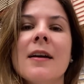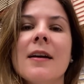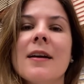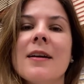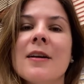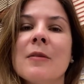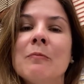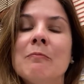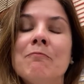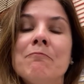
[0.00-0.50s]

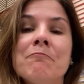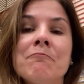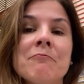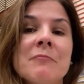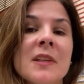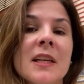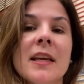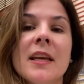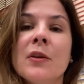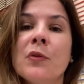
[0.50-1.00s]
Um,
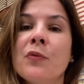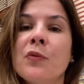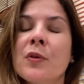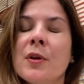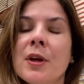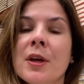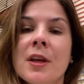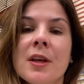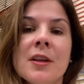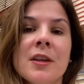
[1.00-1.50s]
if
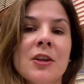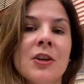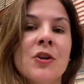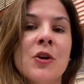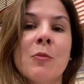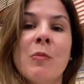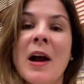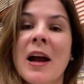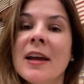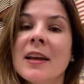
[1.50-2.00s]
you
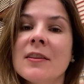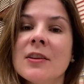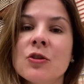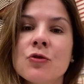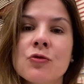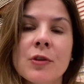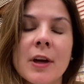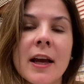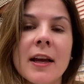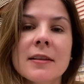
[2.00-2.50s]
know, buying the
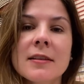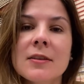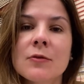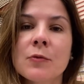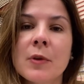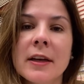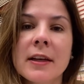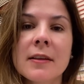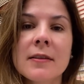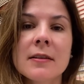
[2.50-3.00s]
dress and
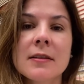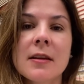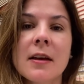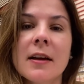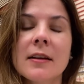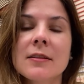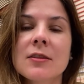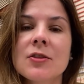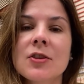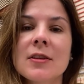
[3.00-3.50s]
running the
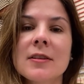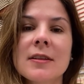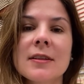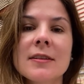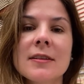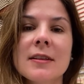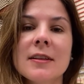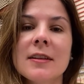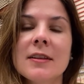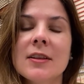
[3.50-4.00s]
tux just
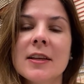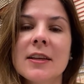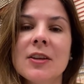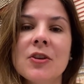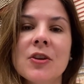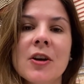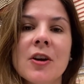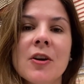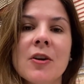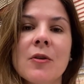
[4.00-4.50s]
isn't, you
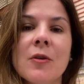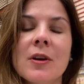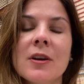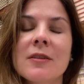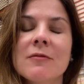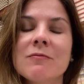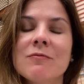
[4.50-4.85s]
know,